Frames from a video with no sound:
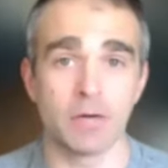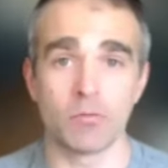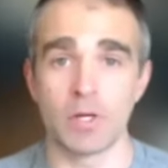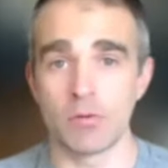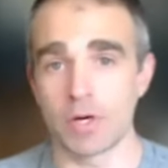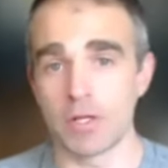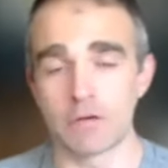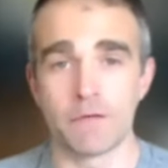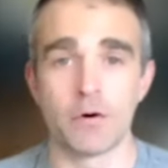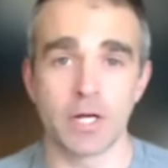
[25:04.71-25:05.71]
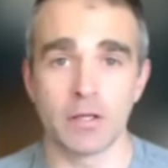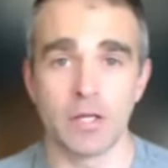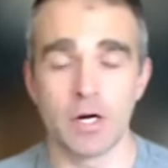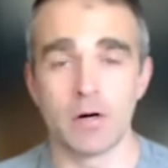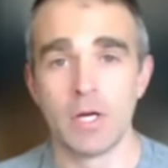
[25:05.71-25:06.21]
And when I look forward at a
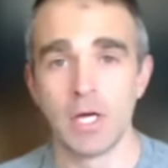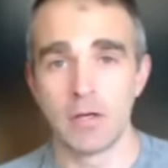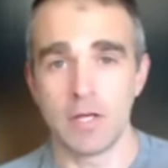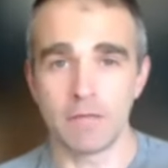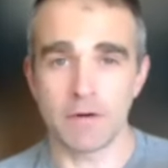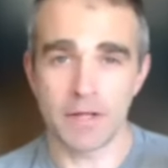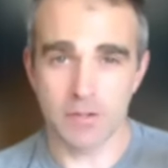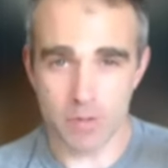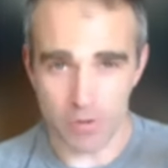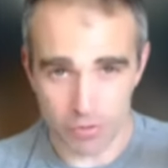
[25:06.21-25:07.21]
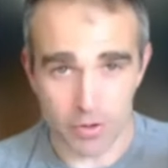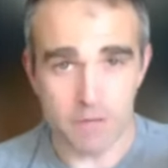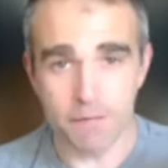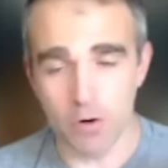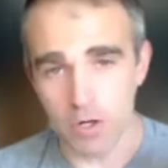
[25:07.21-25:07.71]
low, you have, I think it was around
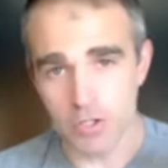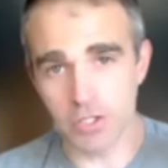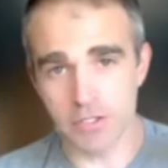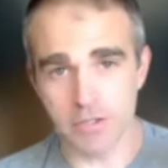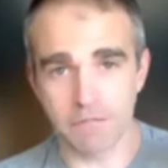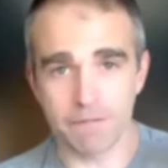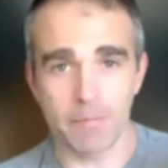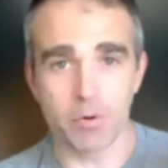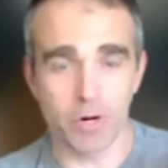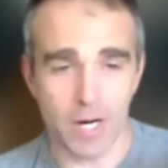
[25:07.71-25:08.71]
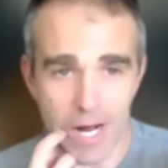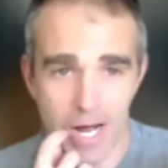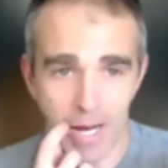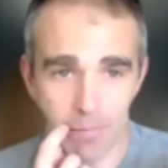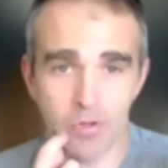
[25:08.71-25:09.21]
3,400 is the February
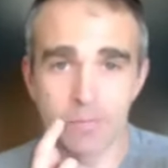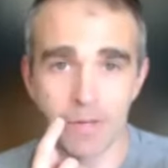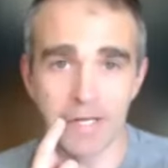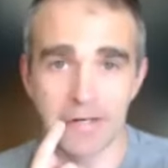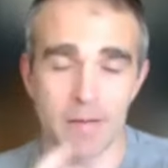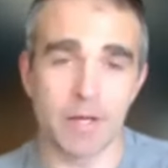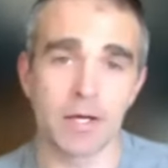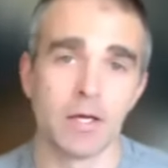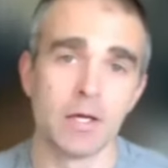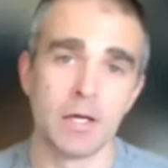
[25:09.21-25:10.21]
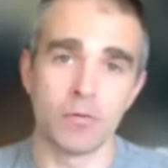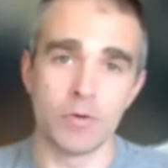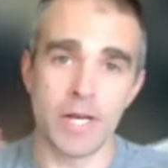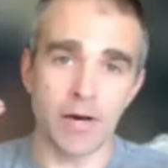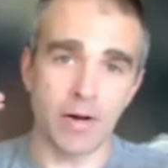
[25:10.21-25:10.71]
high pre-pandemic.
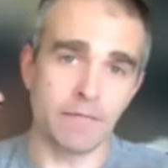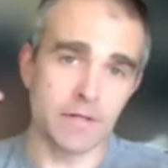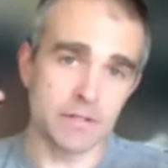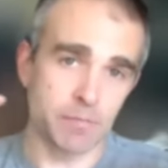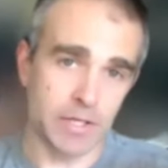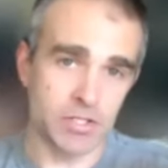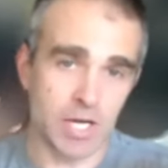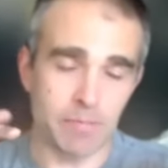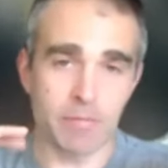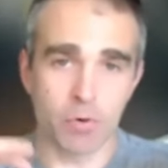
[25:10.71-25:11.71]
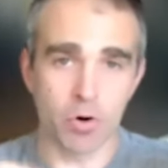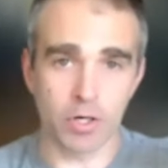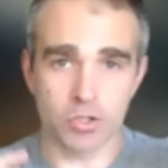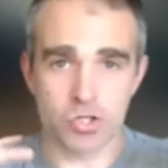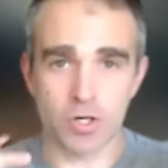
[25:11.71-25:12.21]
We now have this big JP
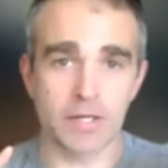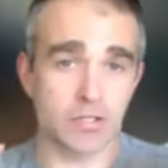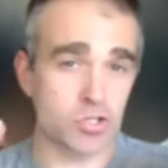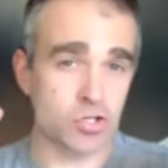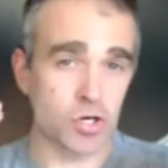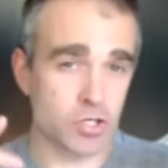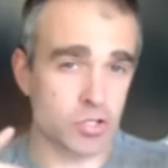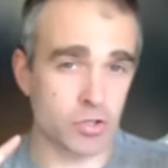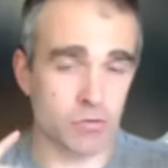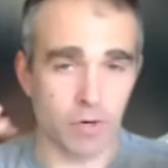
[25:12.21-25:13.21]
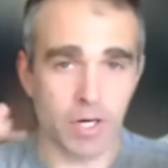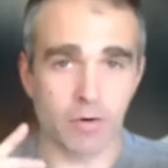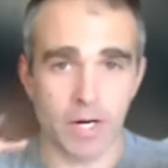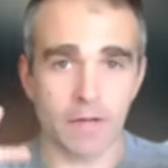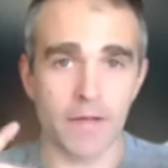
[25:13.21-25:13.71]
Morgan trade that's structured right
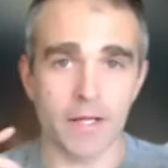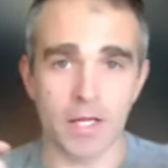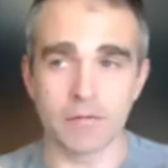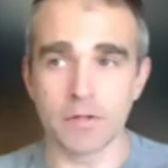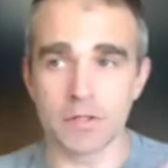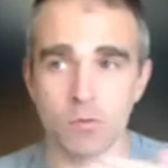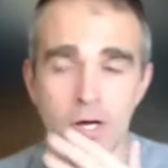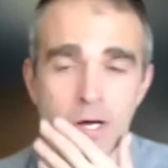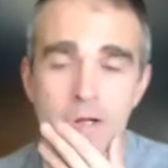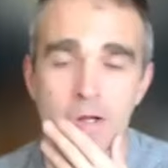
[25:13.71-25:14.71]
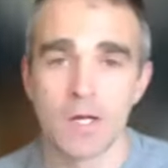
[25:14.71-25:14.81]
around that level as well.